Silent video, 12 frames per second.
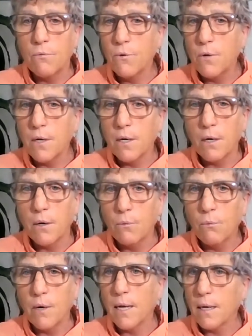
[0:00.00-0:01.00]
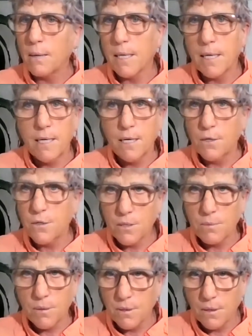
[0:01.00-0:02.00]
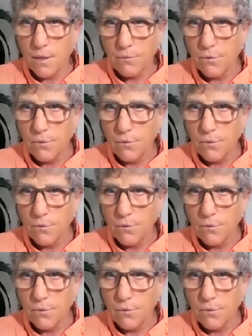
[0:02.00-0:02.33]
fruiting, we're not going to make any adjustment to that